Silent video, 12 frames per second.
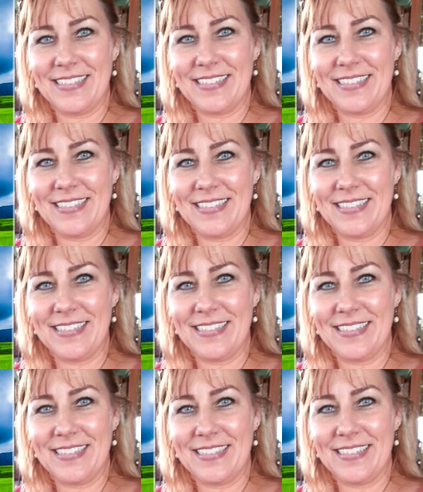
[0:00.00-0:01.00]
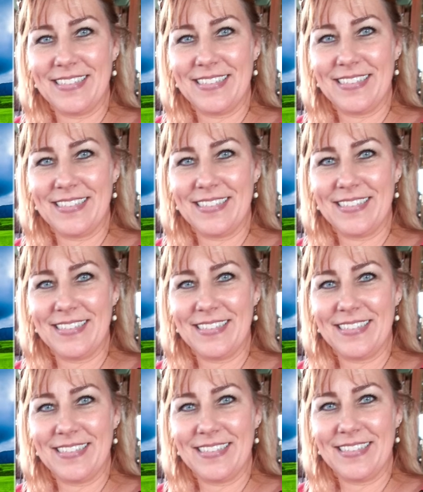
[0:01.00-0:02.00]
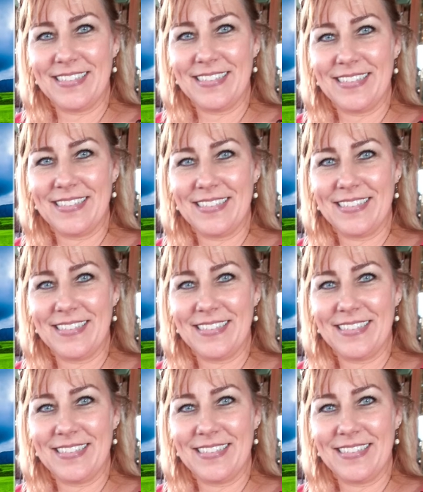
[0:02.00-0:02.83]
(not speaking)